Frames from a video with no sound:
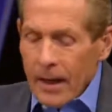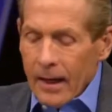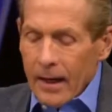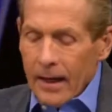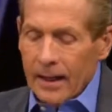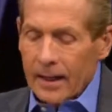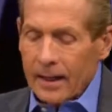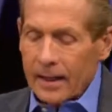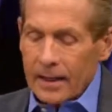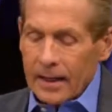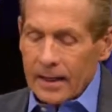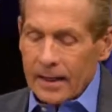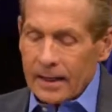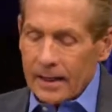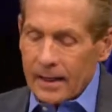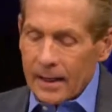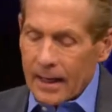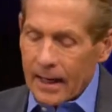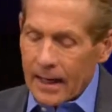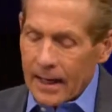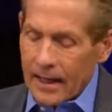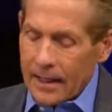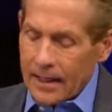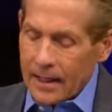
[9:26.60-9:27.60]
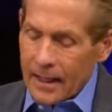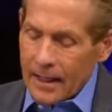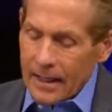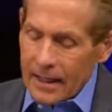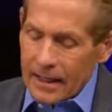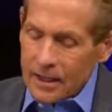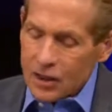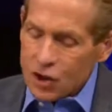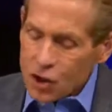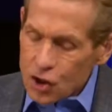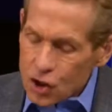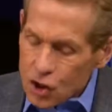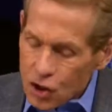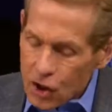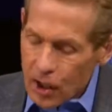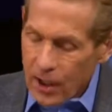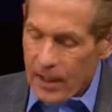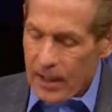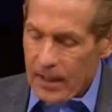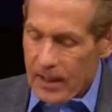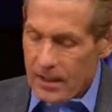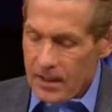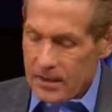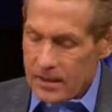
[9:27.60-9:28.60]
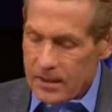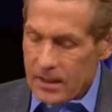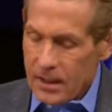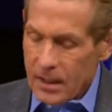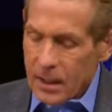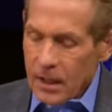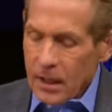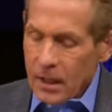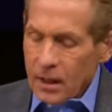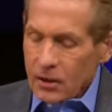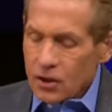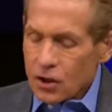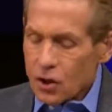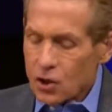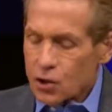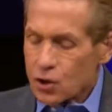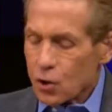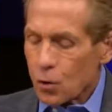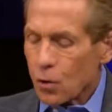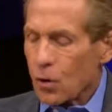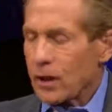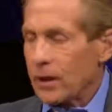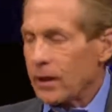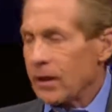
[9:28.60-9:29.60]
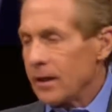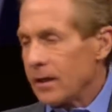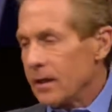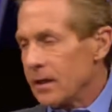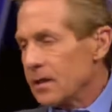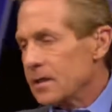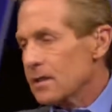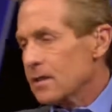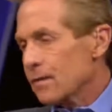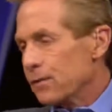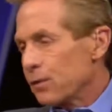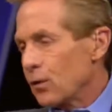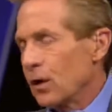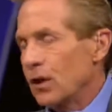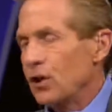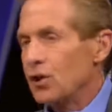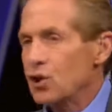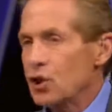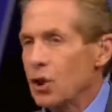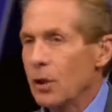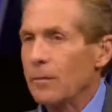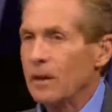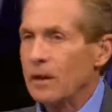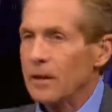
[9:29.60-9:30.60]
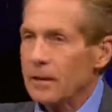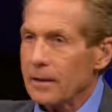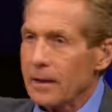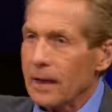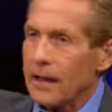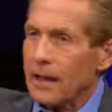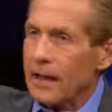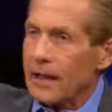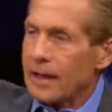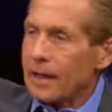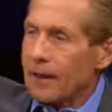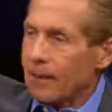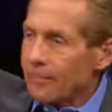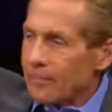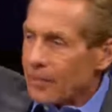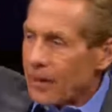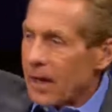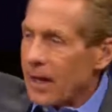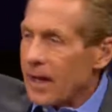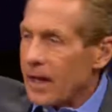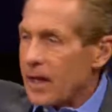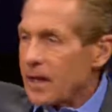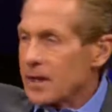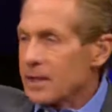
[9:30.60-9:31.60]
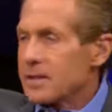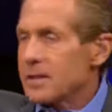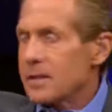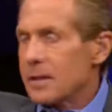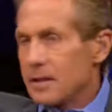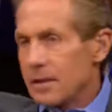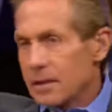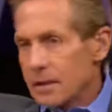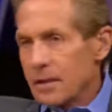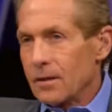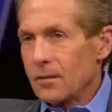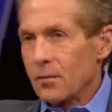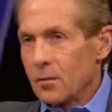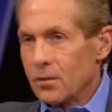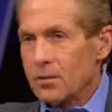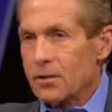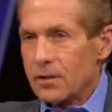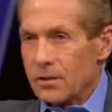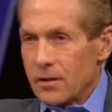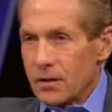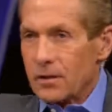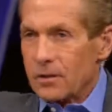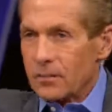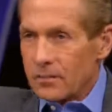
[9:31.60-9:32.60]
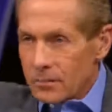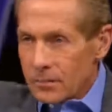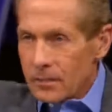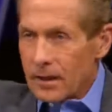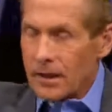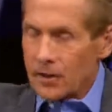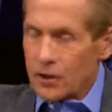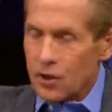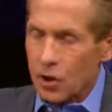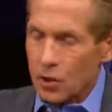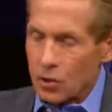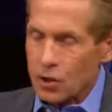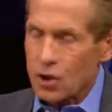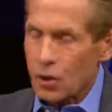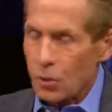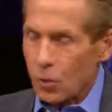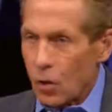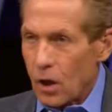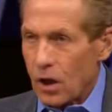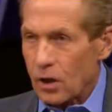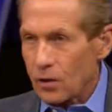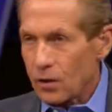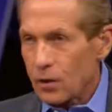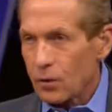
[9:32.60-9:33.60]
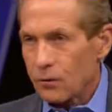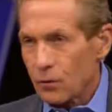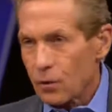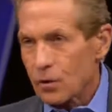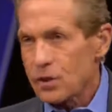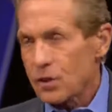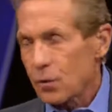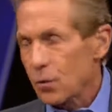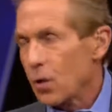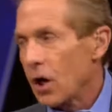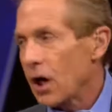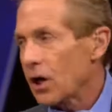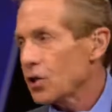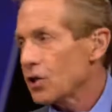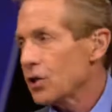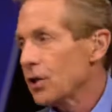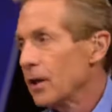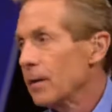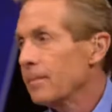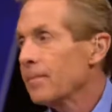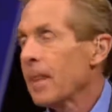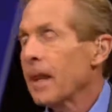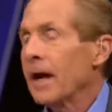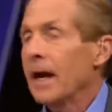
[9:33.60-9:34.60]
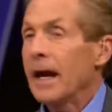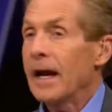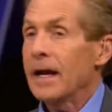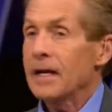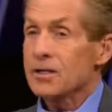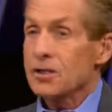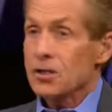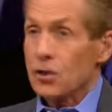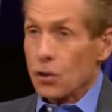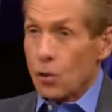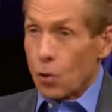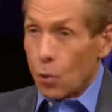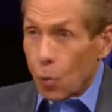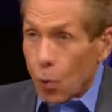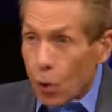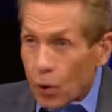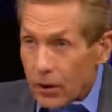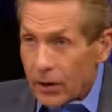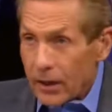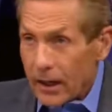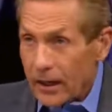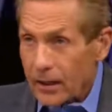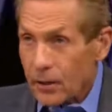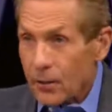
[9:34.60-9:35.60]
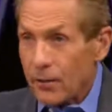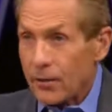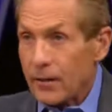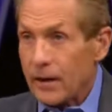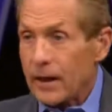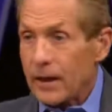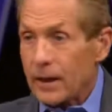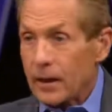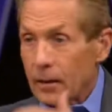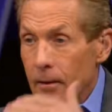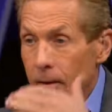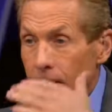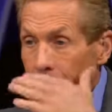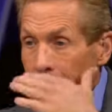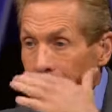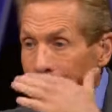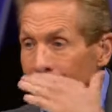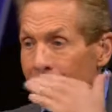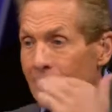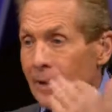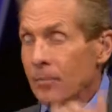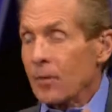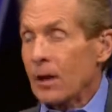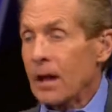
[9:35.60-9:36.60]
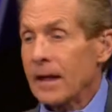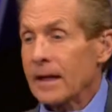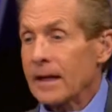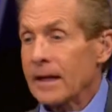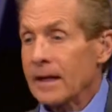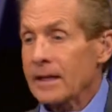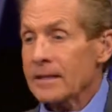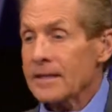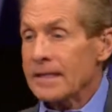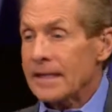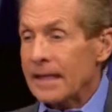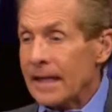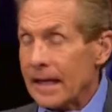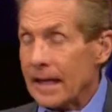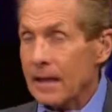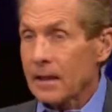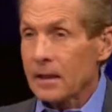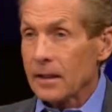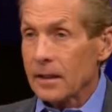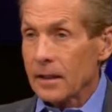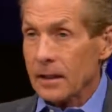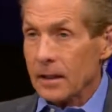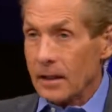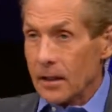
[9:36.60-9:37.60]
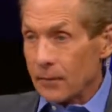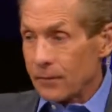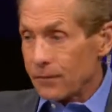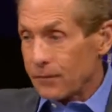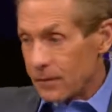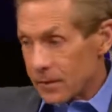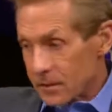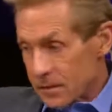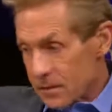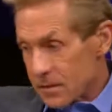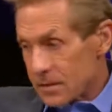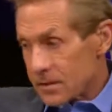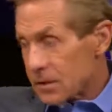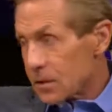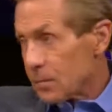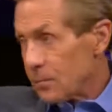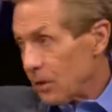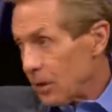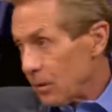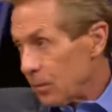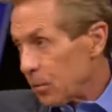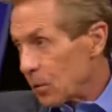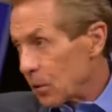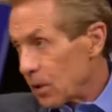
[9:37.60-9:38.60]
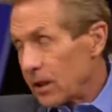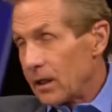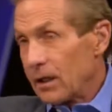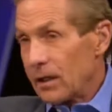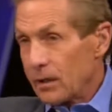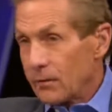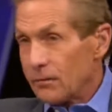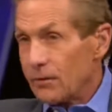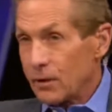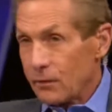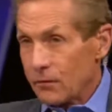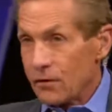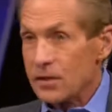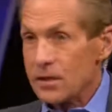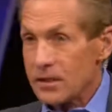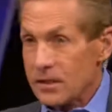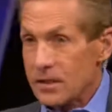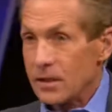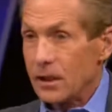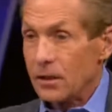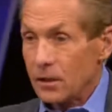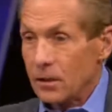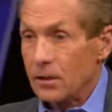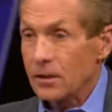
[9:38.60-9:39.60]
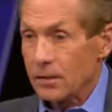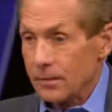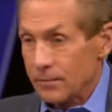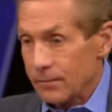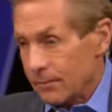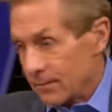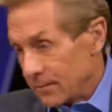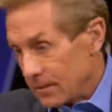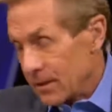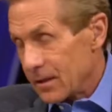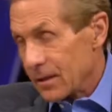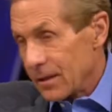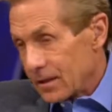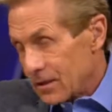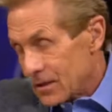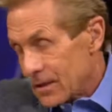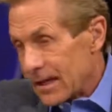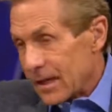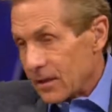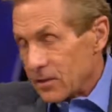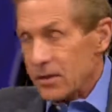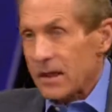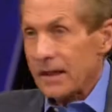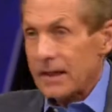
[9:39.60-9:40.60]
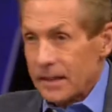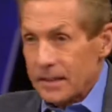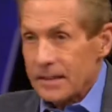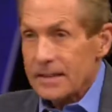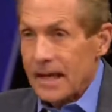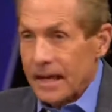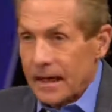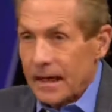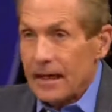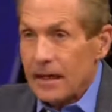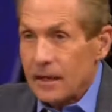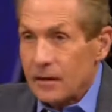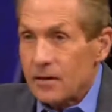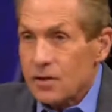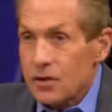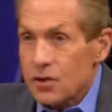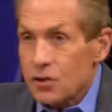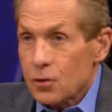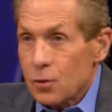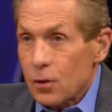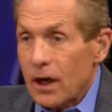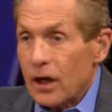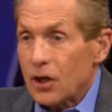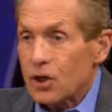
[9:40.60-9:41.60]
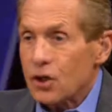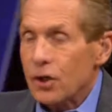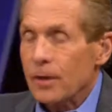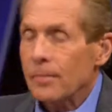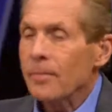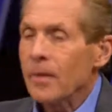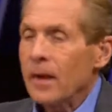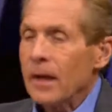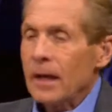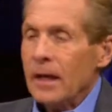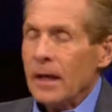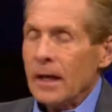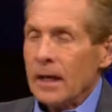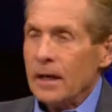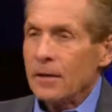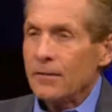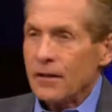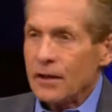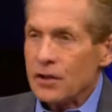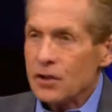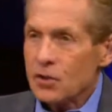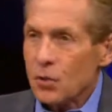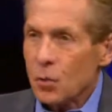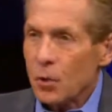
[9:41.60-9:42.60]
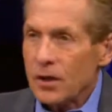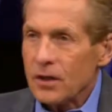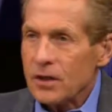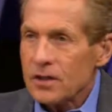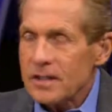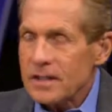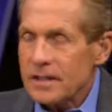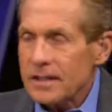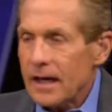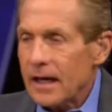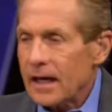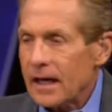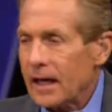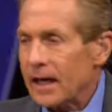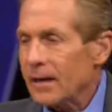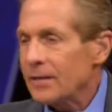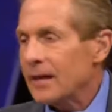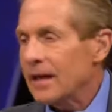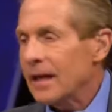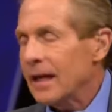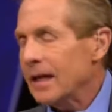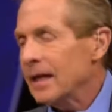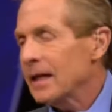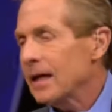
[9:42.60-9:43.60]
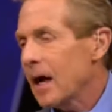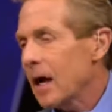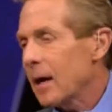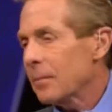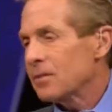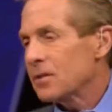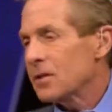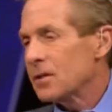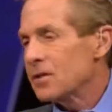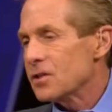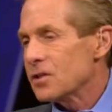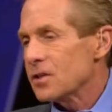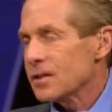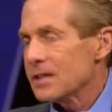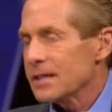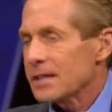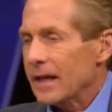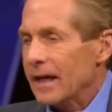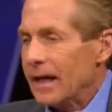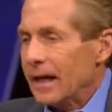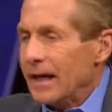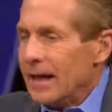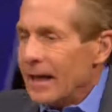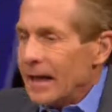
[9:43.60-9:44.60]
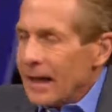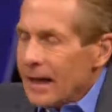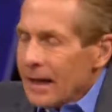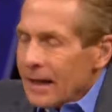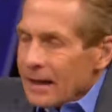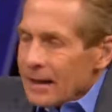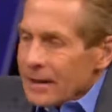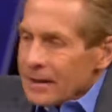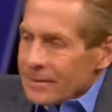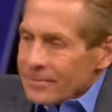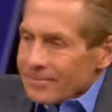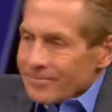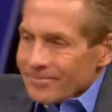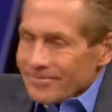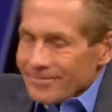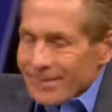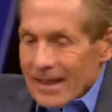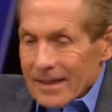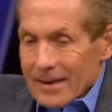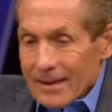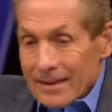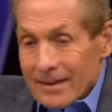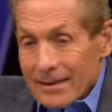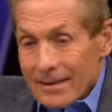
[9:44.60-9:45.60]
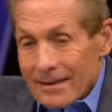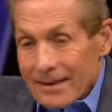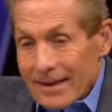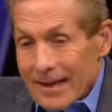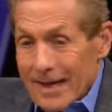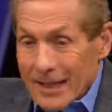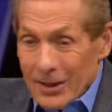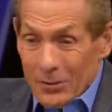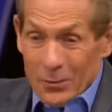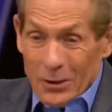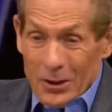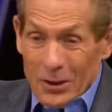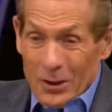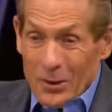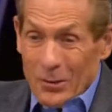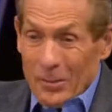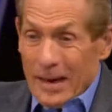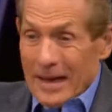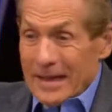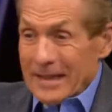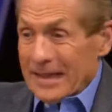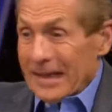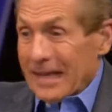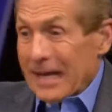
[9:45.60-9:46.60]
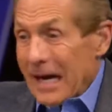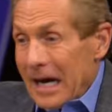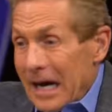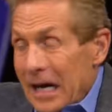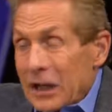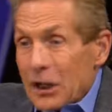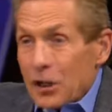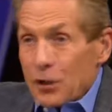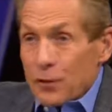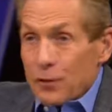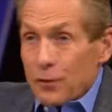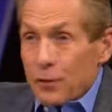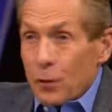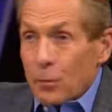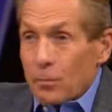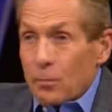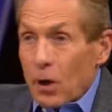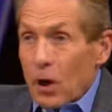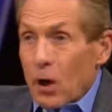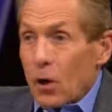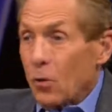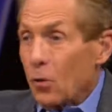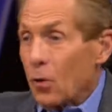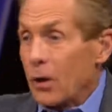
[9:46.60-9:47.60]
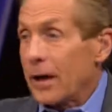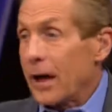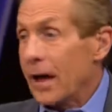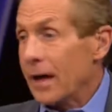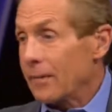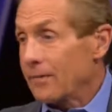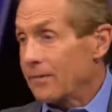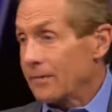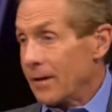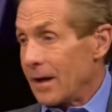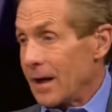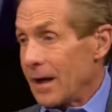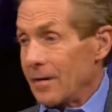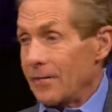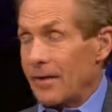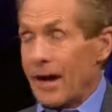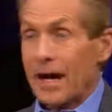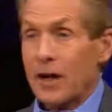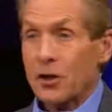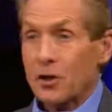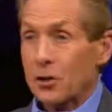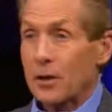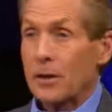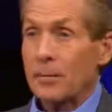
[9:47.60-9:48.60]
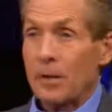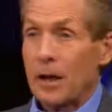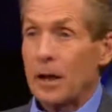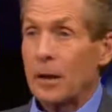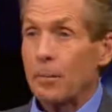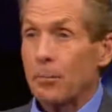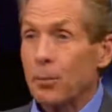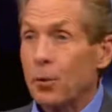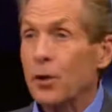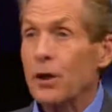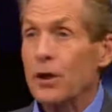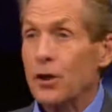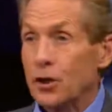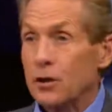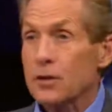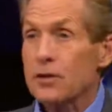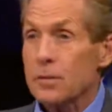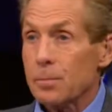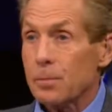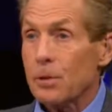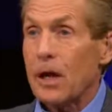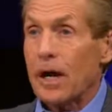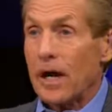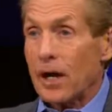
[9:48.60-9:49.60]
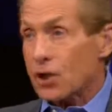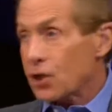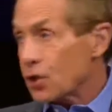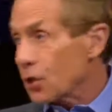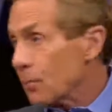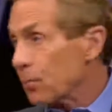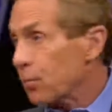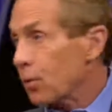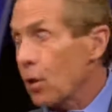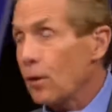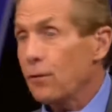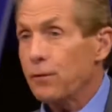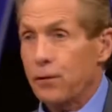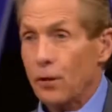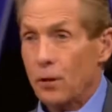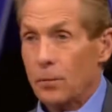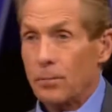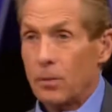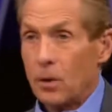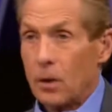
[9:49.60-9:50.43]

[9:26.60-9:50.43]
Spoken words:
And he had a chance to join his friend Jimmy Lake, as who's the head coach at University of Washington, as the coordinator there. But I guess Kellen, if this is to be believed, if it's done, it sounds like it's heading in this direction. If he's going to stay, then he opted to say, I don't want to go back to college football when I've actually made a pretty good splash in pro football.